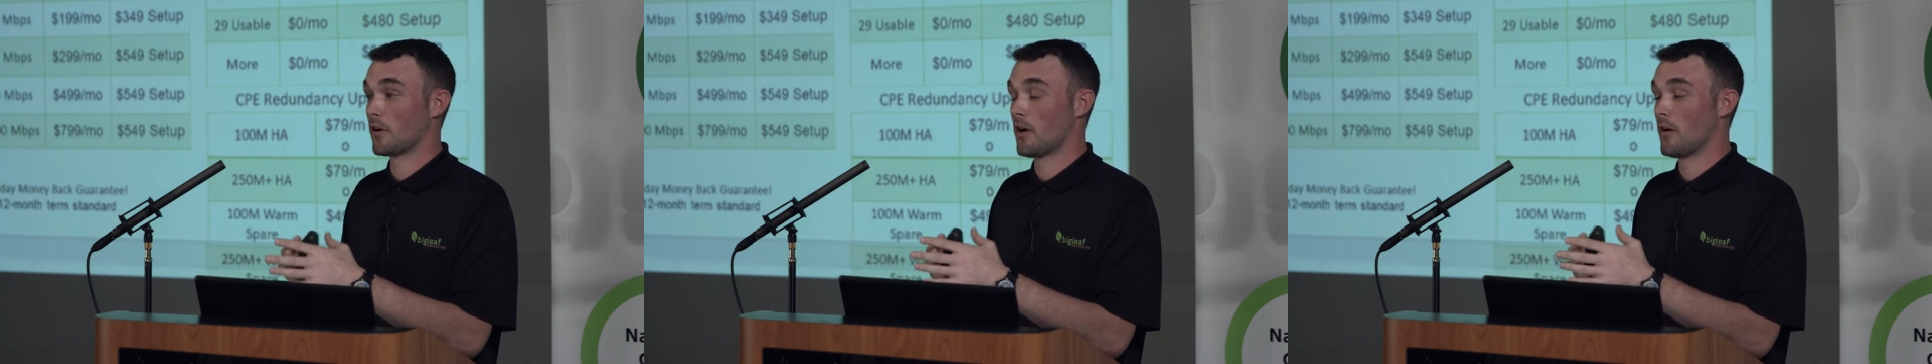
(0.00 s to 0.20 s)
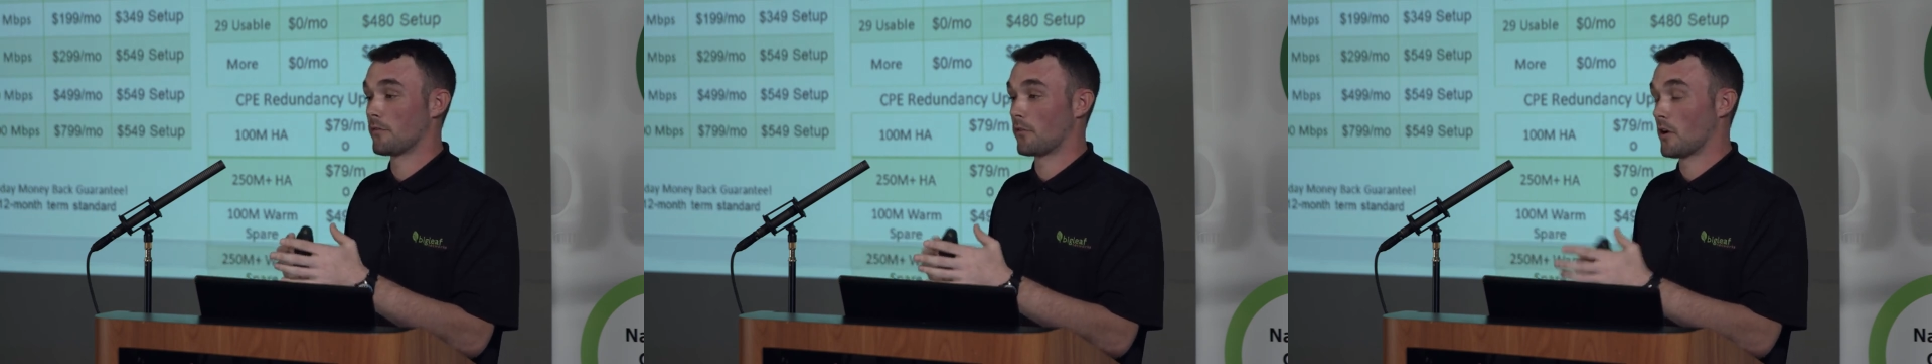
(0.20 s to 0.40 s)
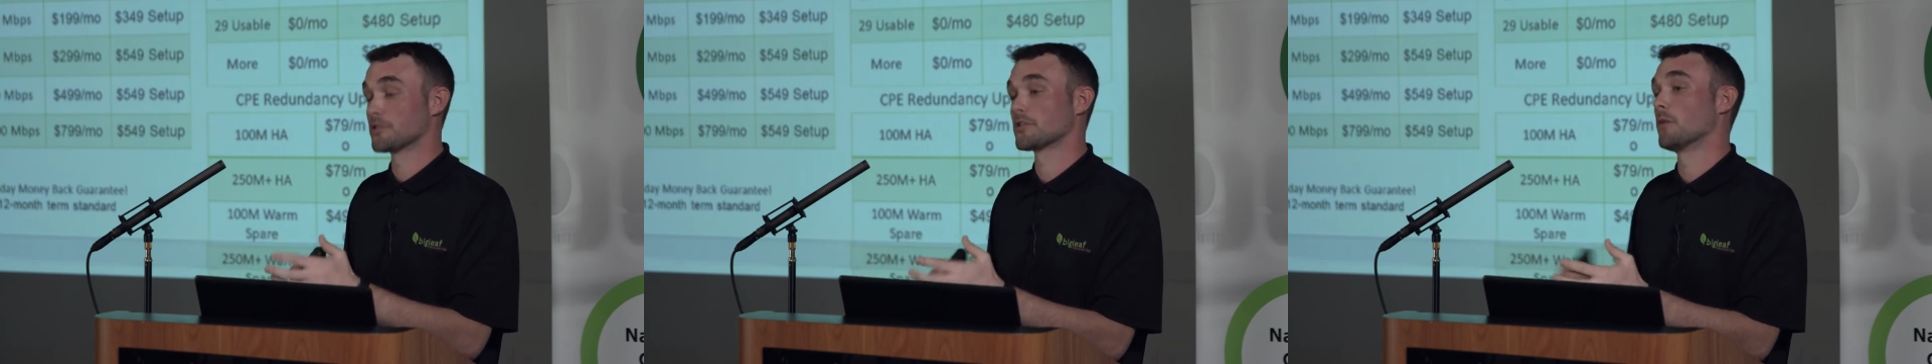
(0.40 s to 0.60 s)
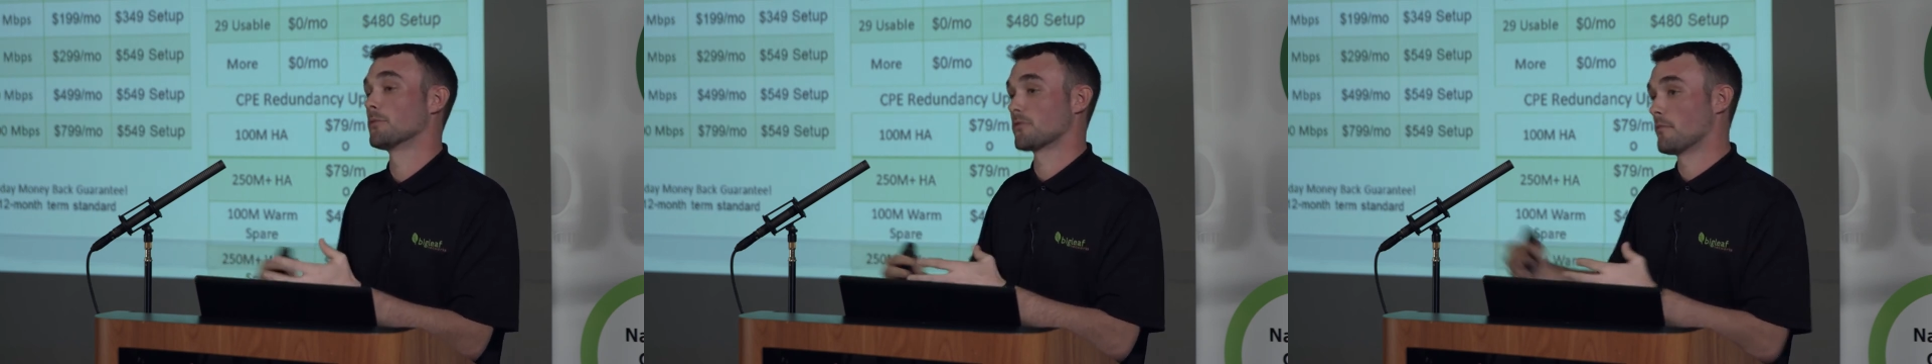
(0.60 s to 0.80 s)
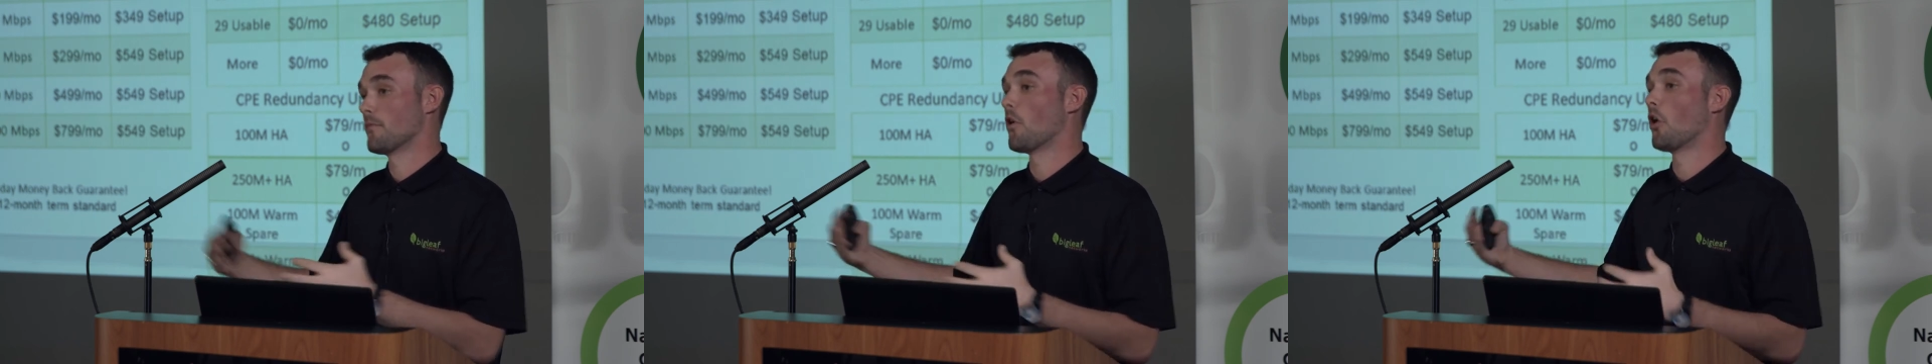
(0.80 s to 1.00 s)
uh for us comes
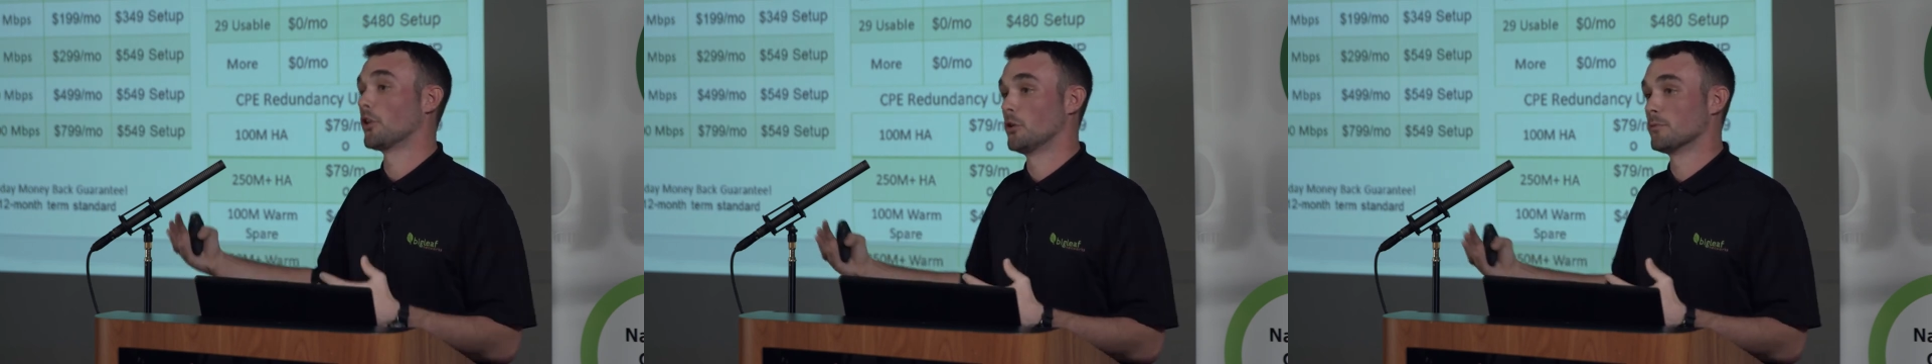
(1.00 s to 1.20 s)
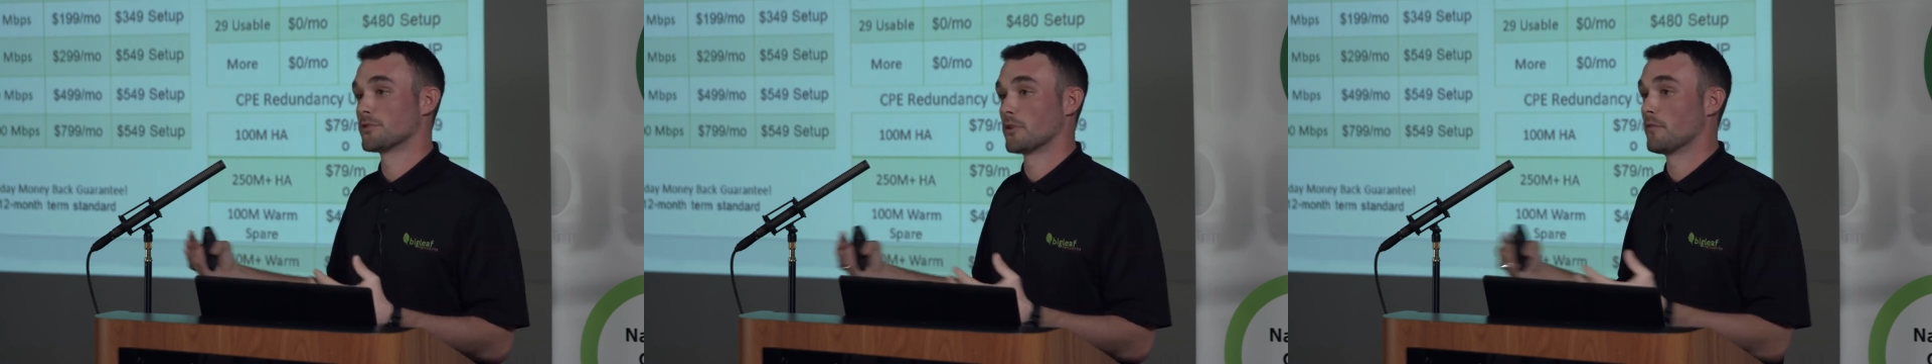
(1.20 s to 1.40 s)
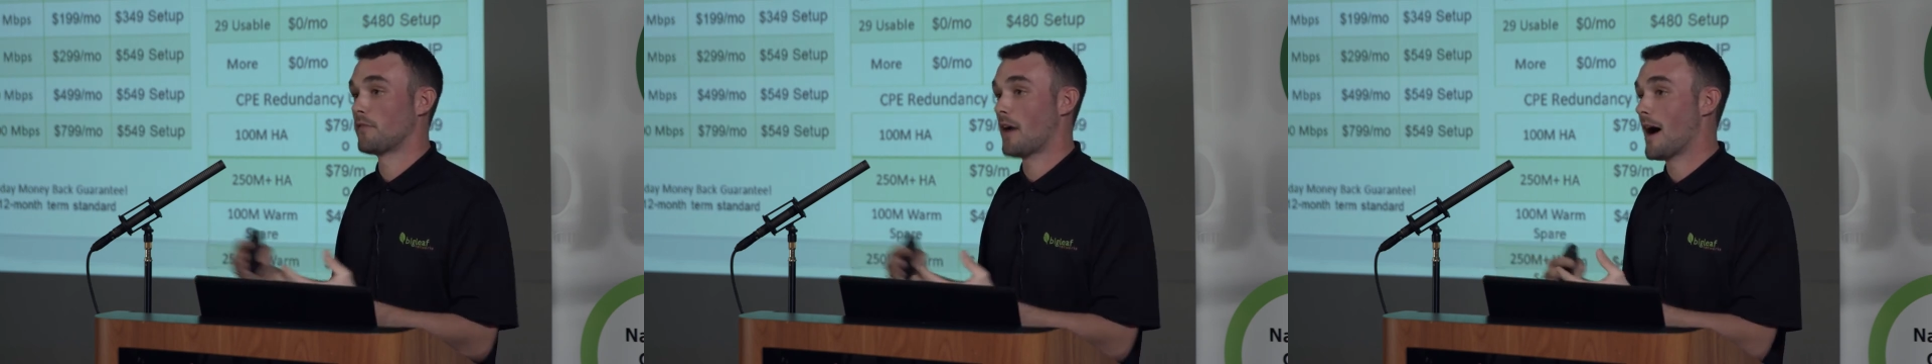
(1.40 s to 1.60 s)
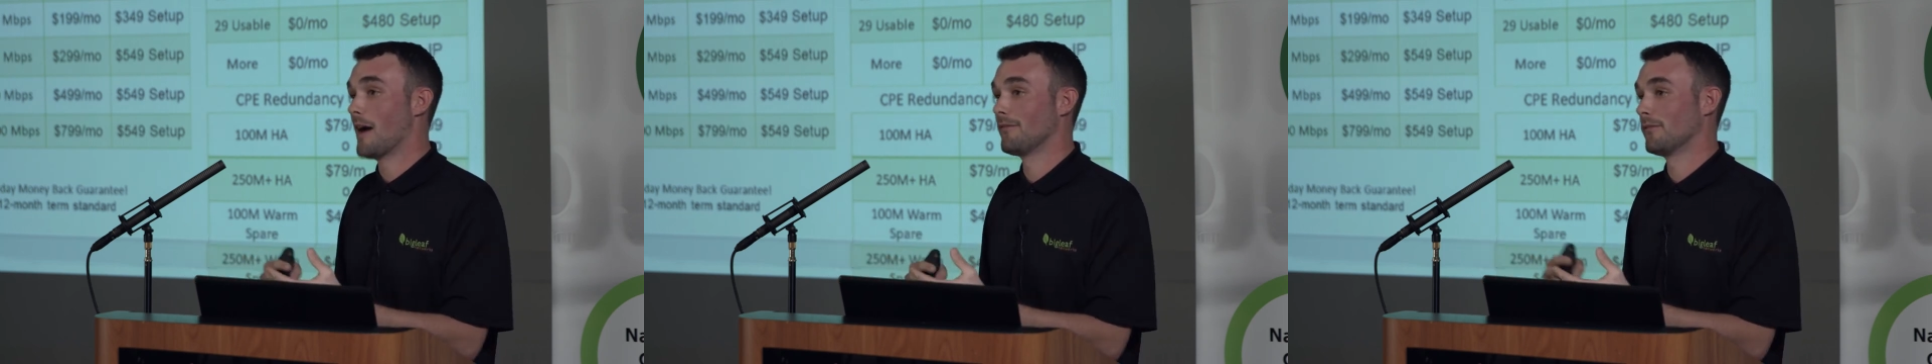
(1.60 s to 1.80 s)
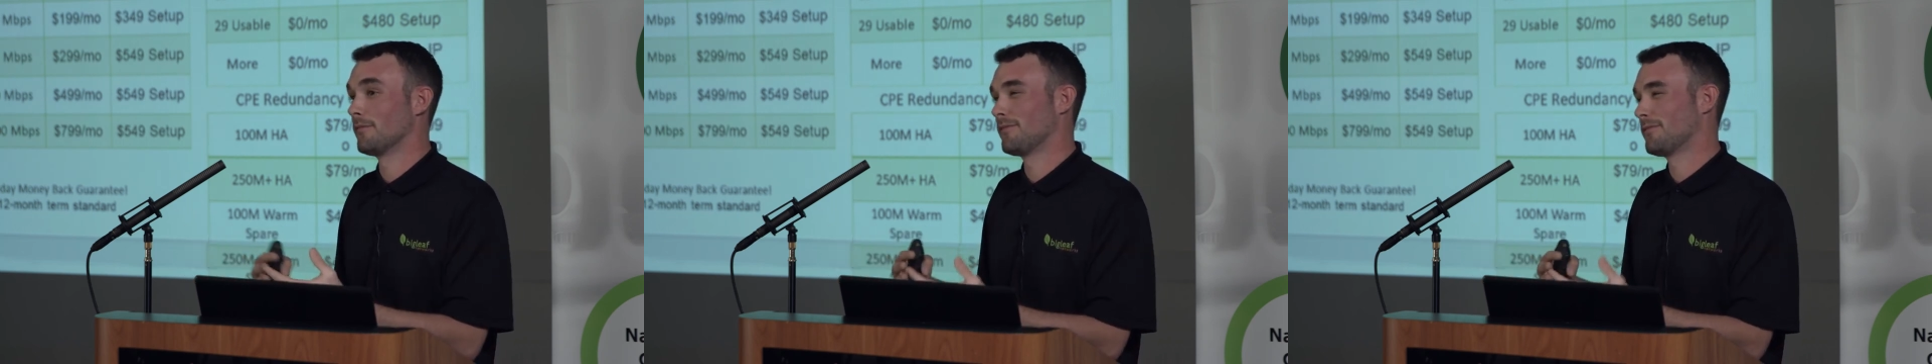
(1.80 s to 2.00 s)
from volume, so five,